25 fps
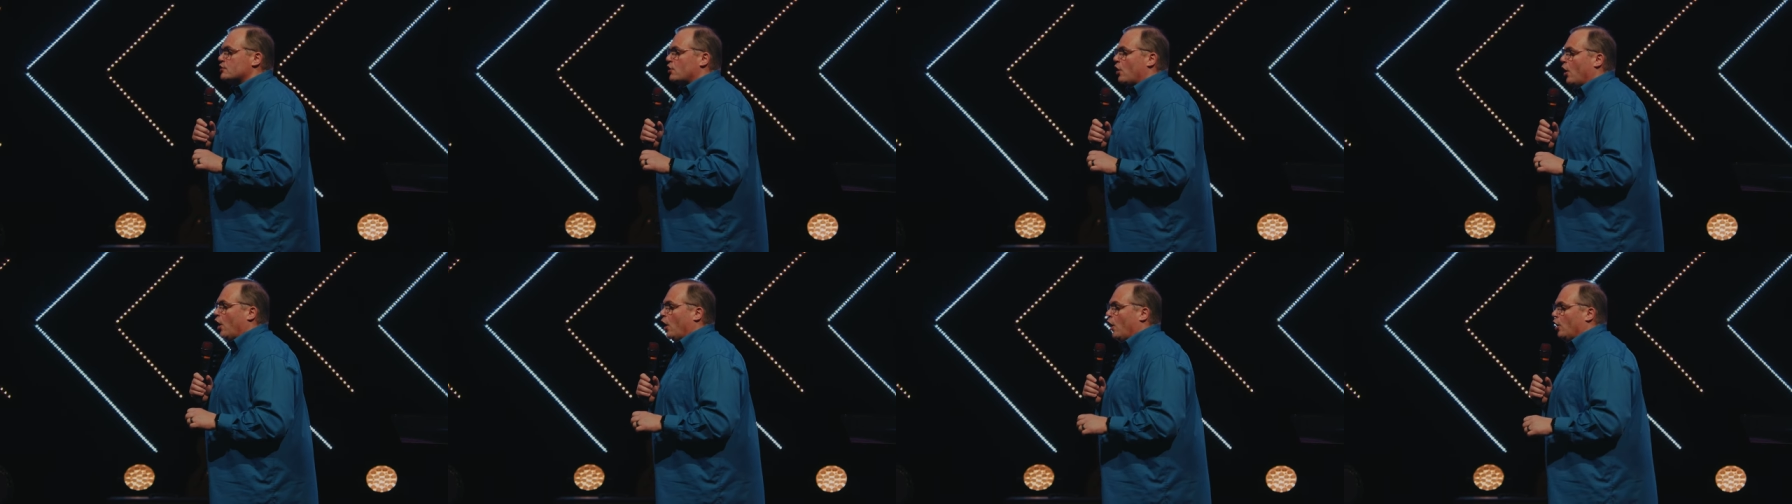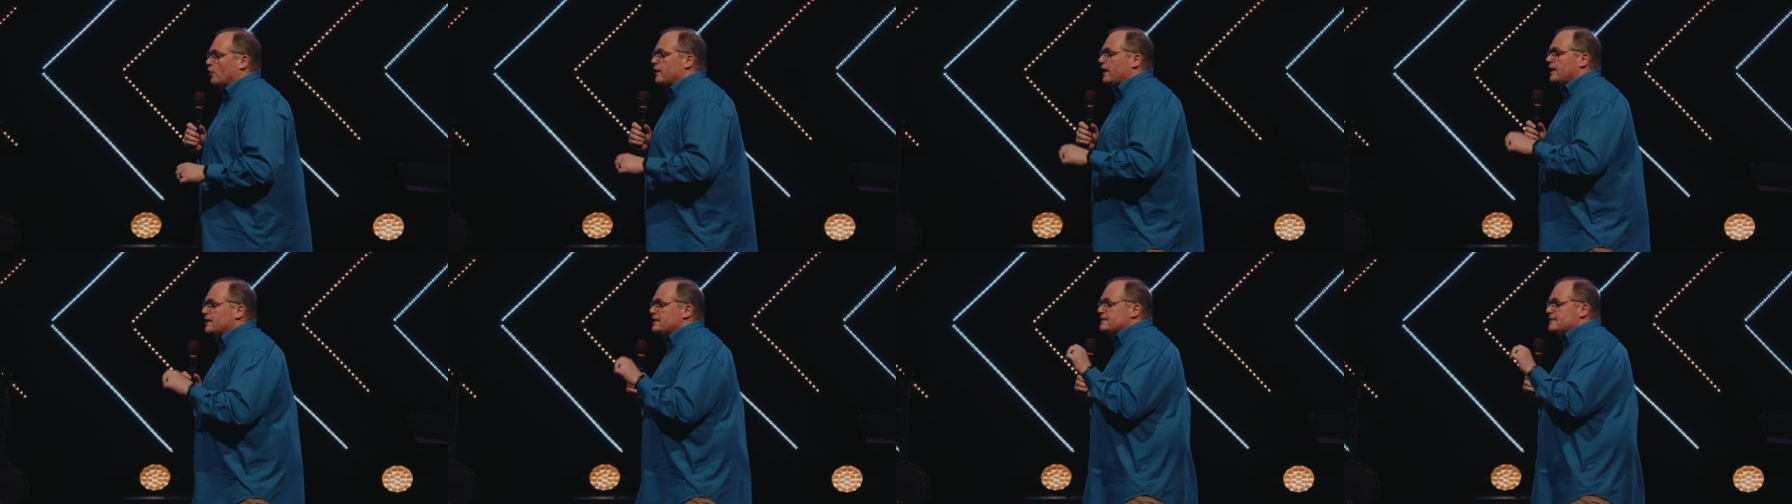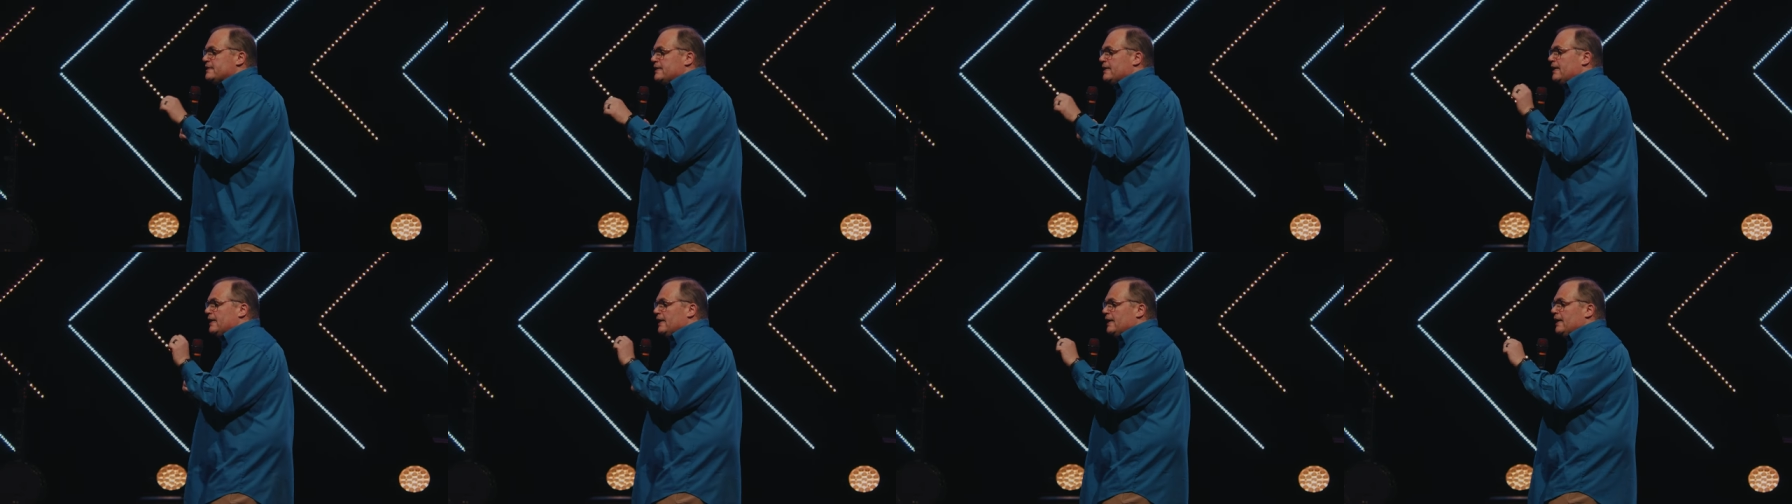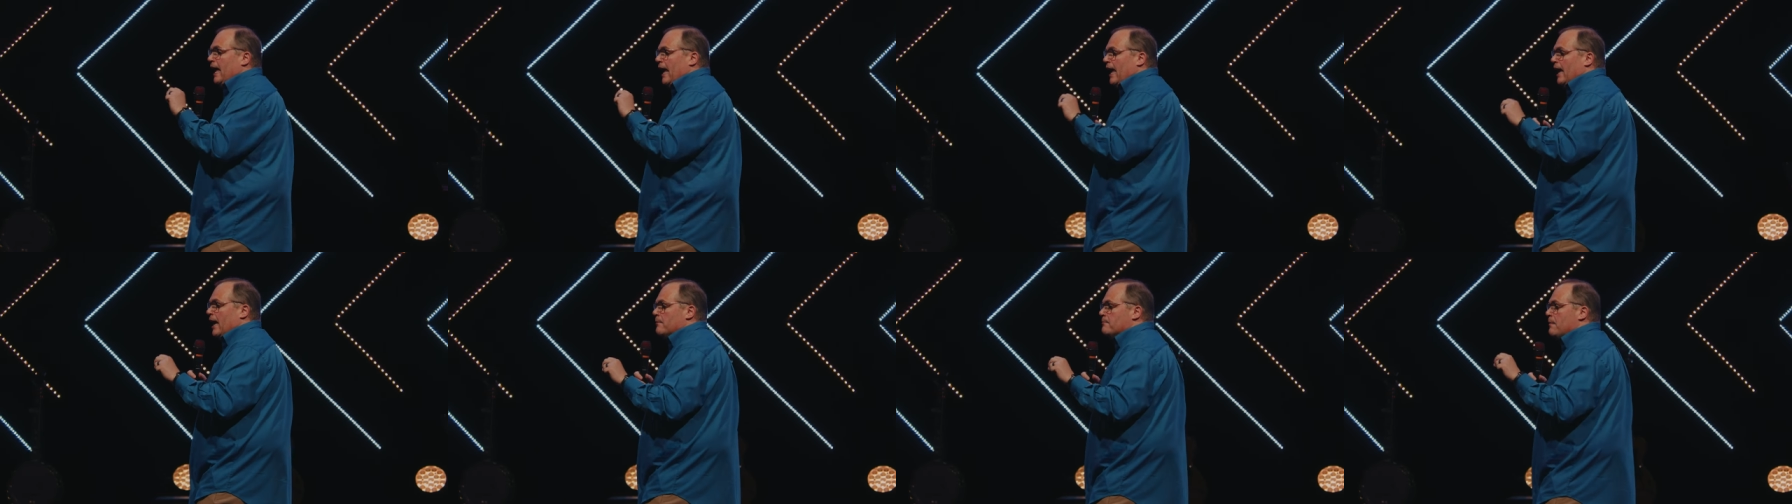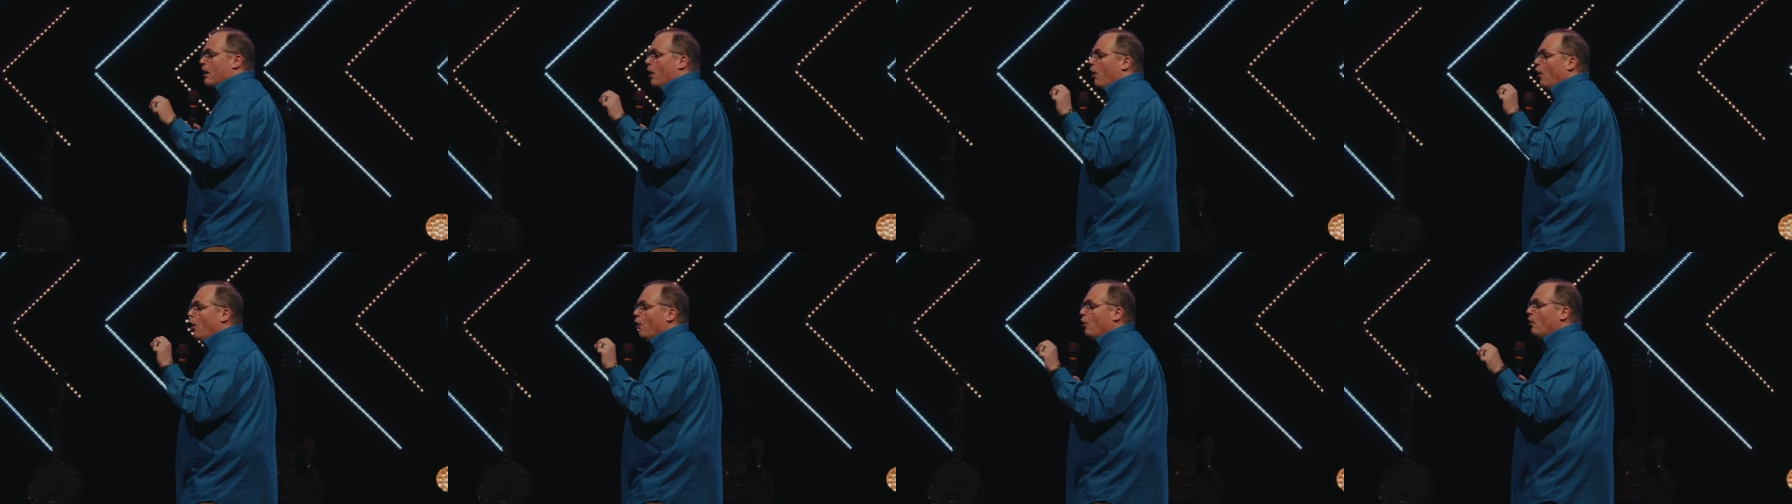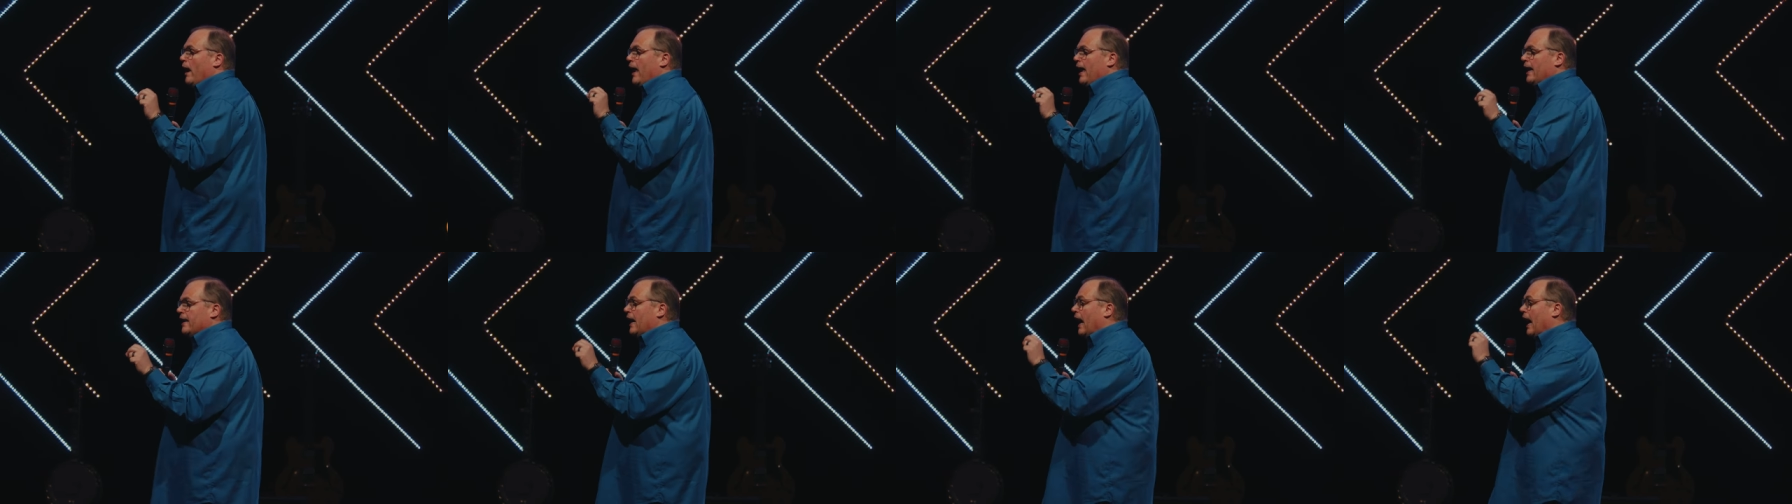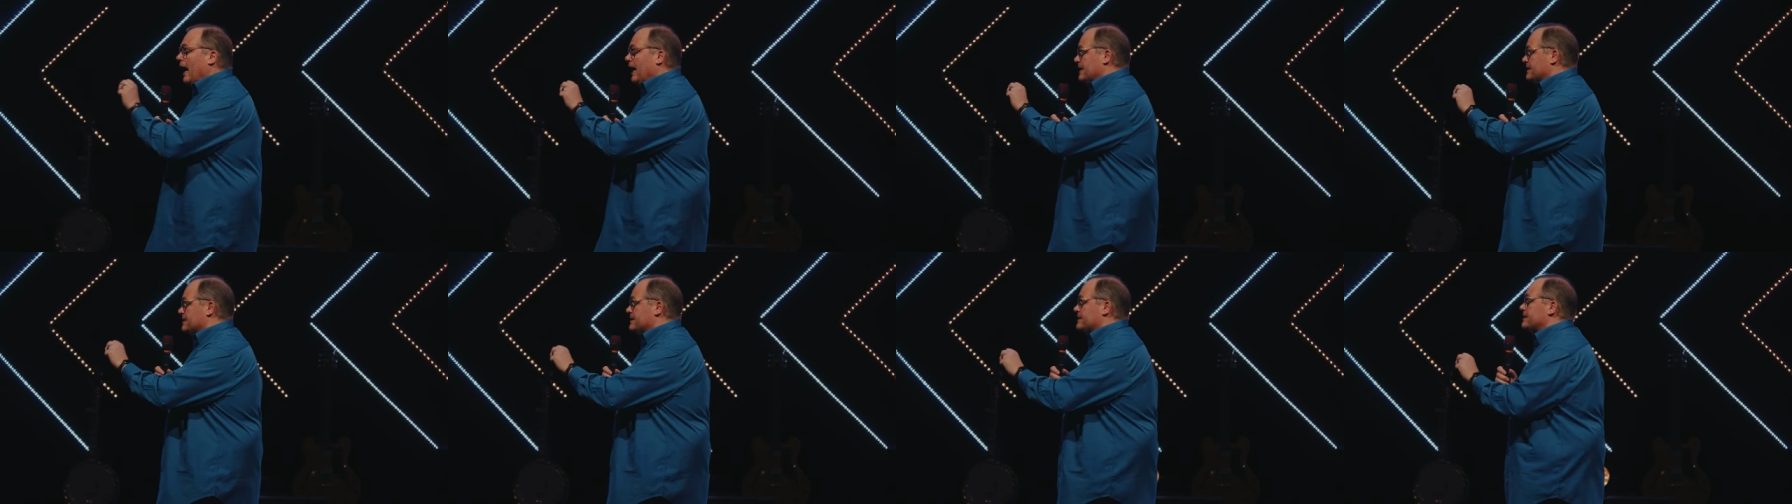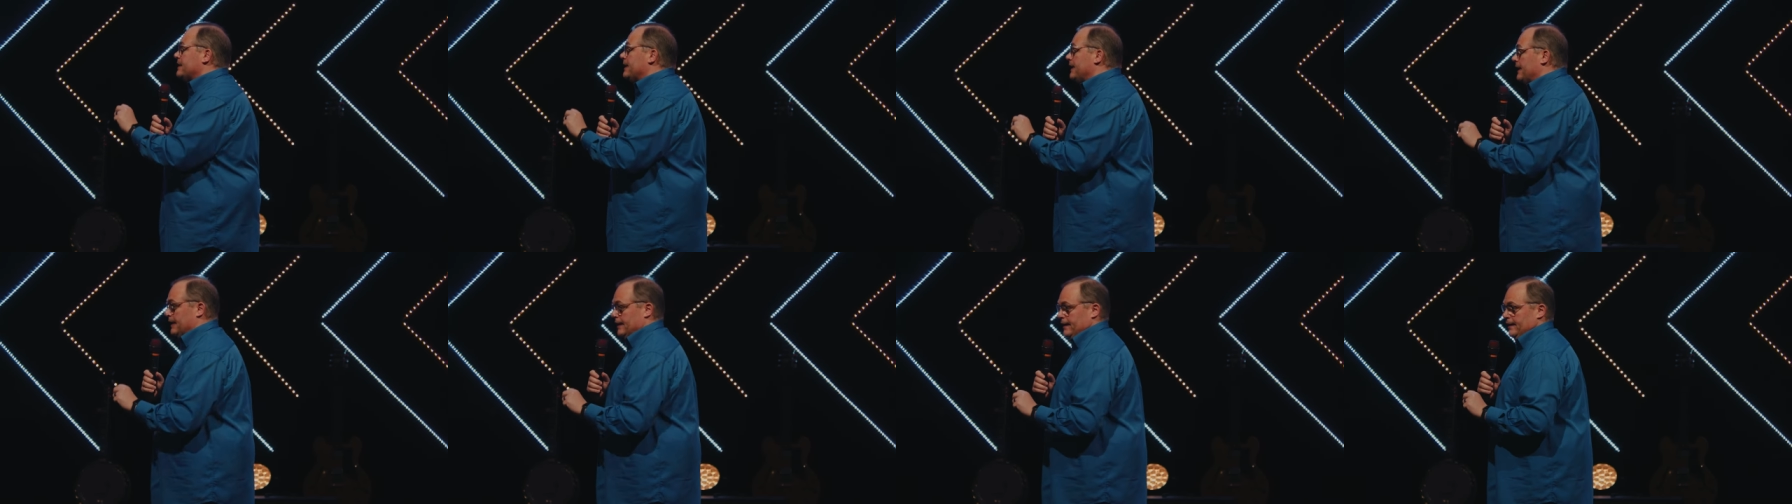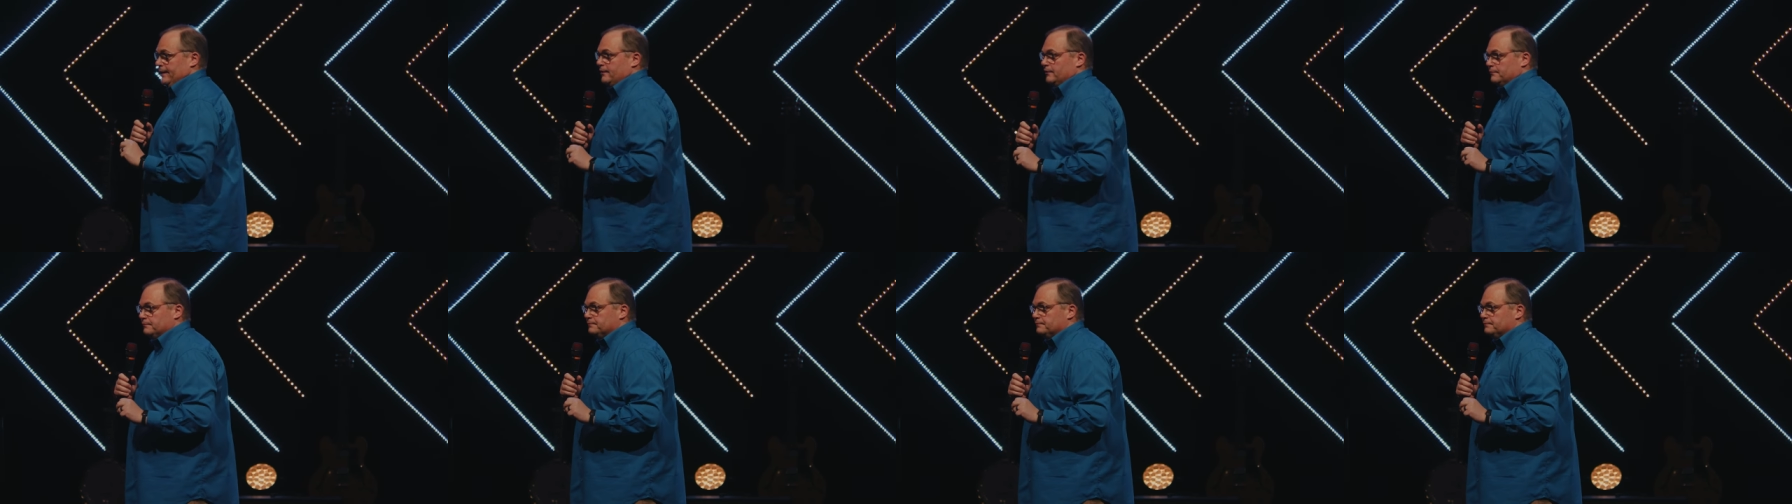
called DEMONIC.